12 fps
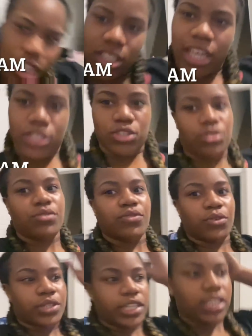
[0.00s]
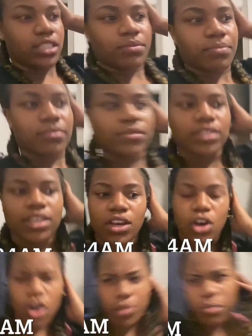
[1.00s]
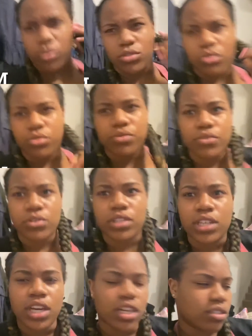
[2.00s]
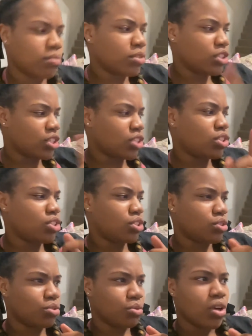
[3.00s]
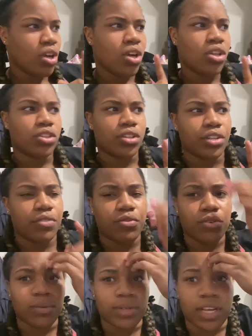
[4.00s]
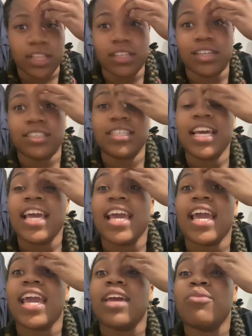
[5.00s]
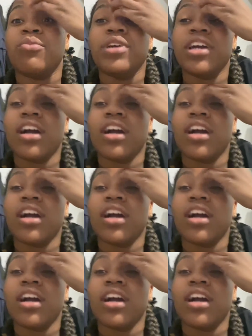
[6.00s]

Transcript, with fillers: like 240 almost 240 because it was just 234 when i looked and we are